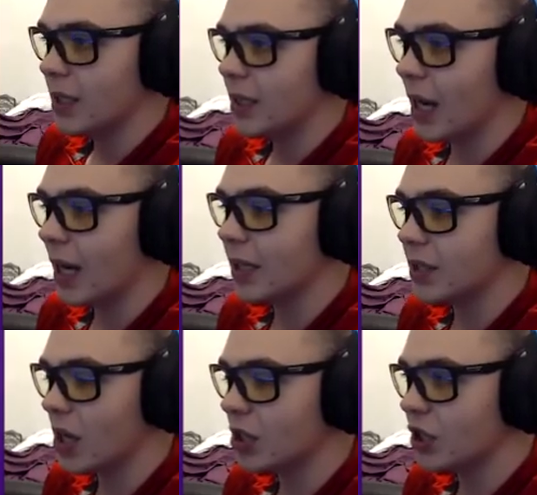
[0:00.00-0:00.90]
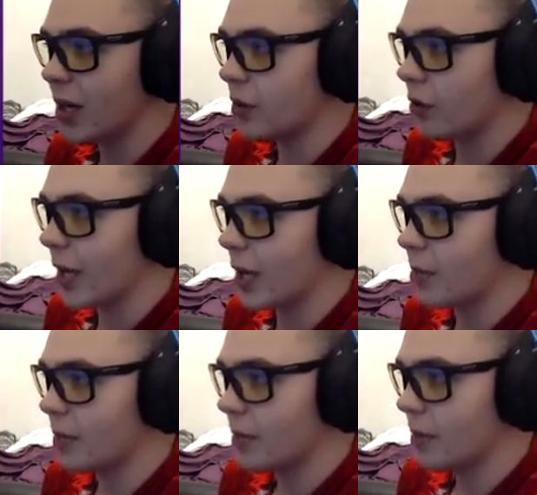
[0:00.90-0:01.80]
He caught the touchdown
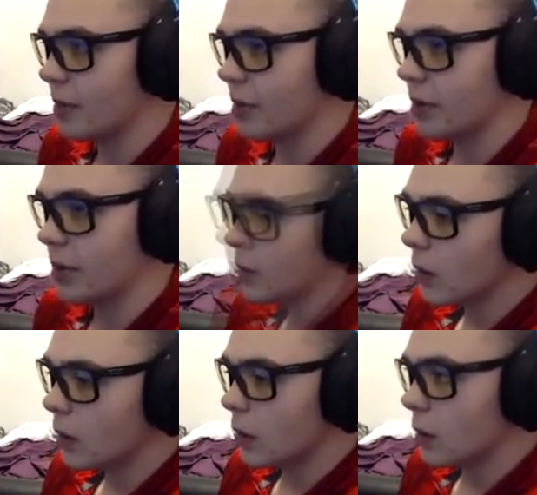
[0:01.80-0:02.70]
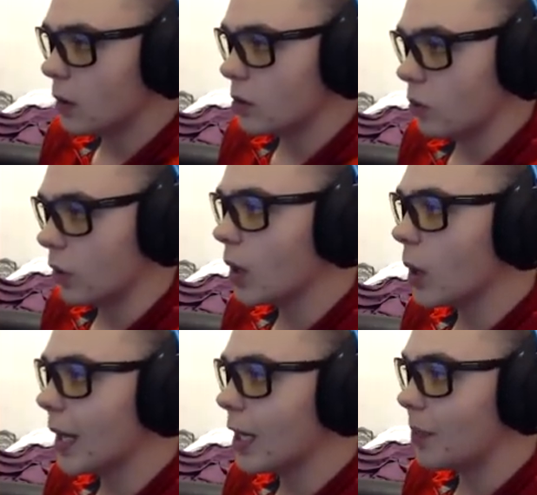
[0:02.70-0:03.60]
grab. So we're
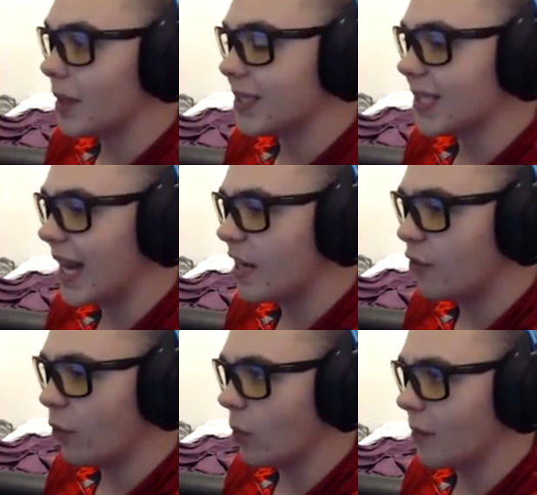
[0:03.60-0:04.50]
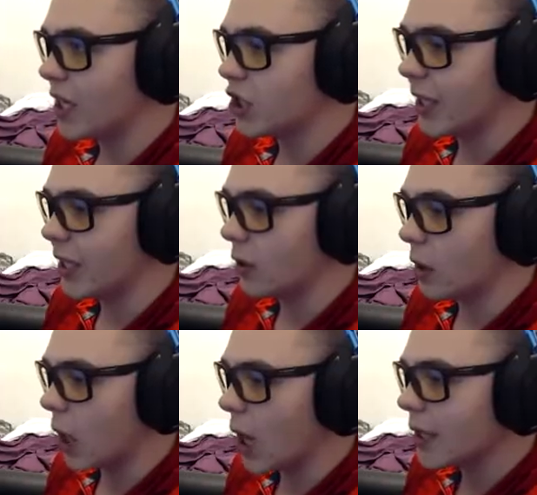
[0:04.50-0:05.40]
going to line up in a tight formation here.
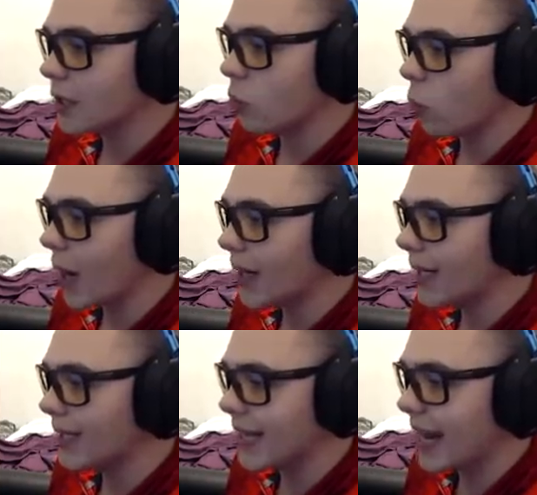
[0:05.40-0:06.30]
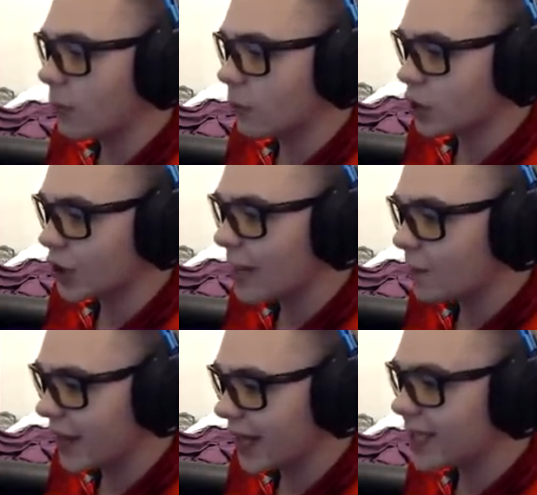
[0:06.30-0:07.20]
Clock is winding down.
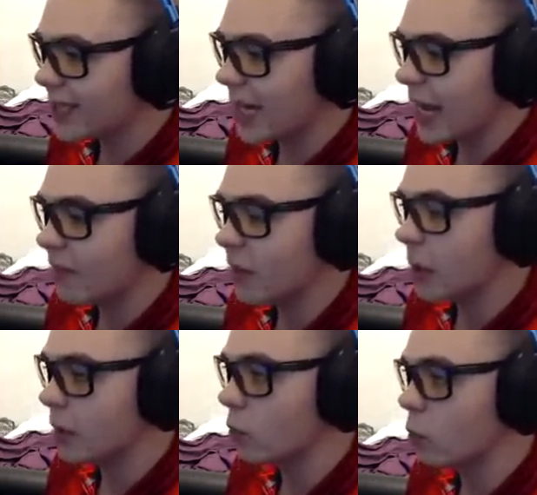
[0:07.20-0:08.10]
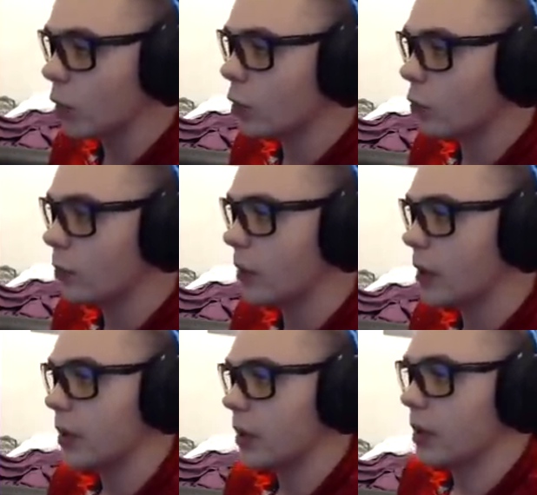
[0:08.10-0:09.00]
Rashad Penny's going to have a little room.
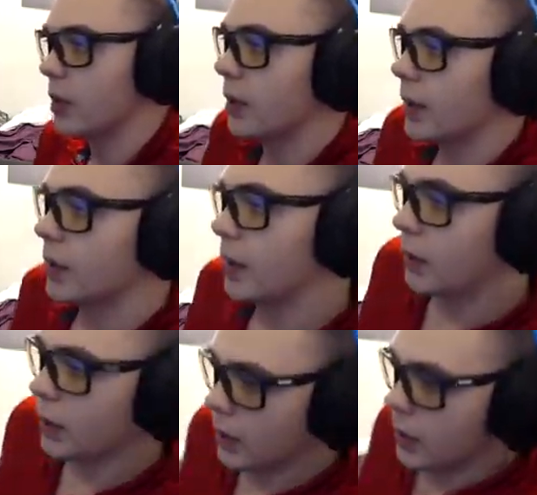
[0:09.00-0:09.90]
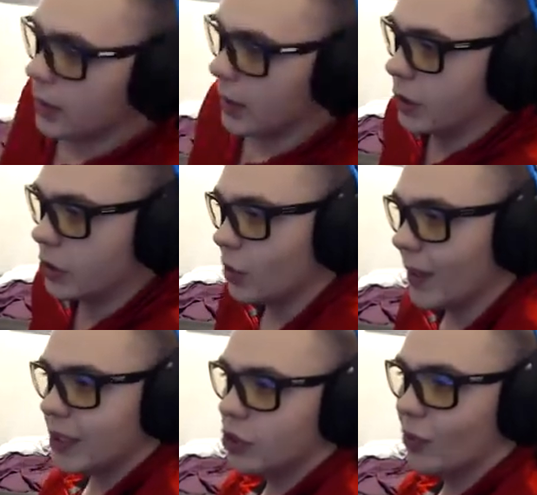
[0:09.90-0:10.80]
And just
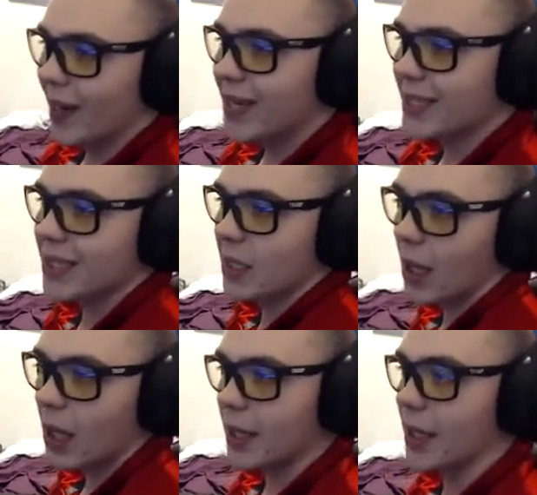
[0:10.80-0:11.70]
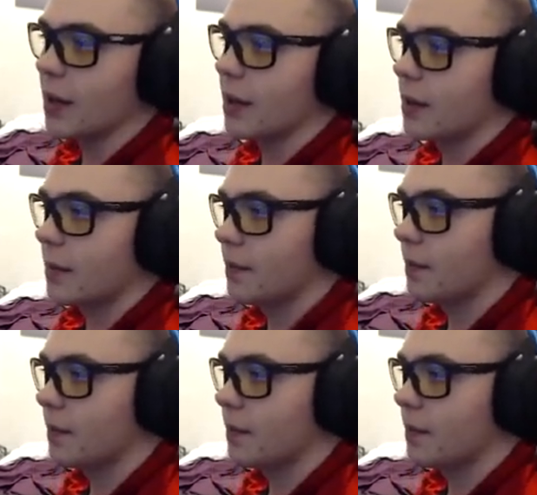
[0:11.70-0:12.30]
trying to drain this clock here.